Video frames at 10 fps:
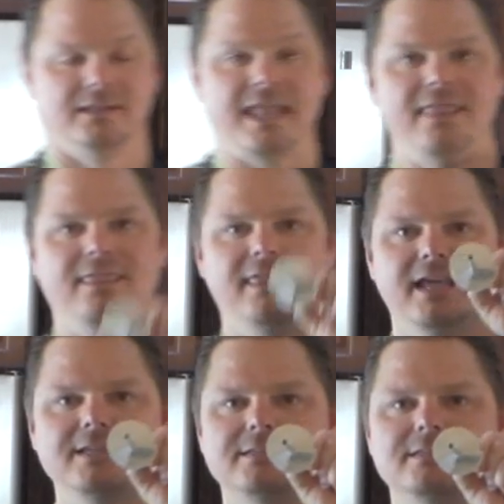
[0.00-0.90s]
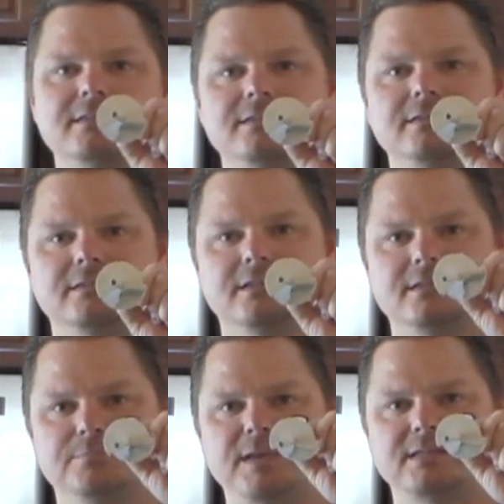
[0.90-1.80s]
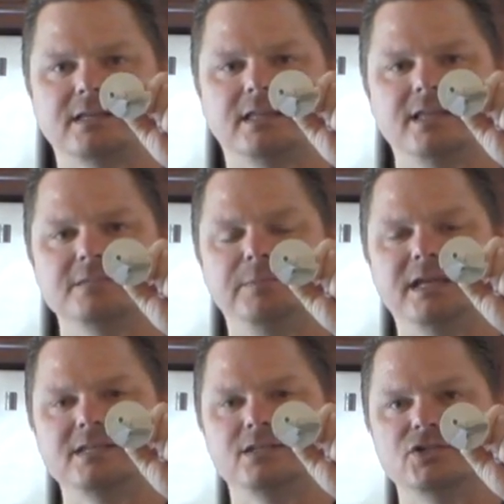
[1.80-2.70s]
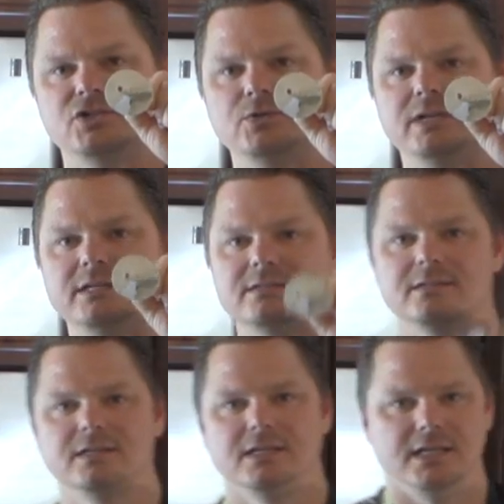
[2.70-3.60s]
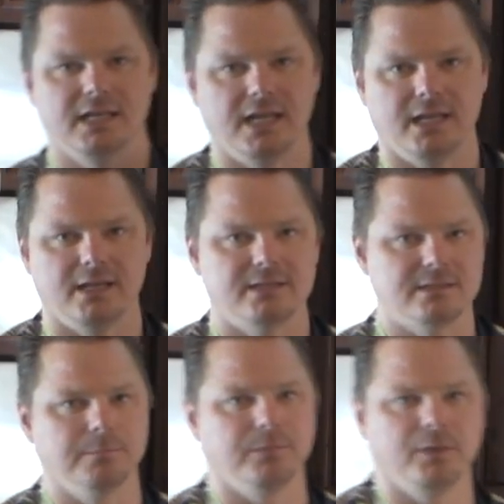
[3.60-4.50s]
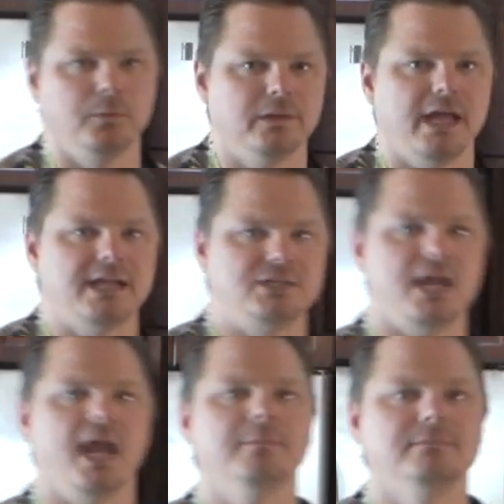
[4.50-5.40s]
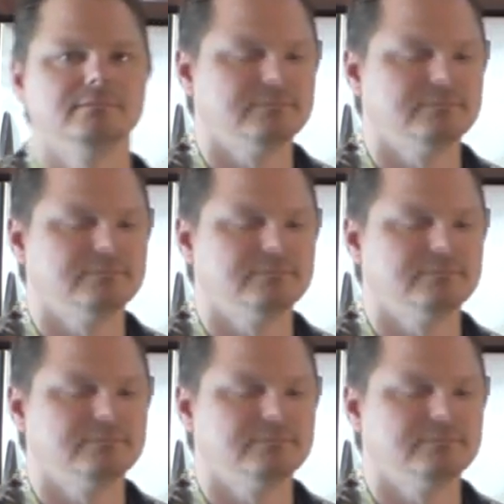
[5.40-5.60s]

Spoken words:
than this is basically as big as the chute is, it simply will not jam.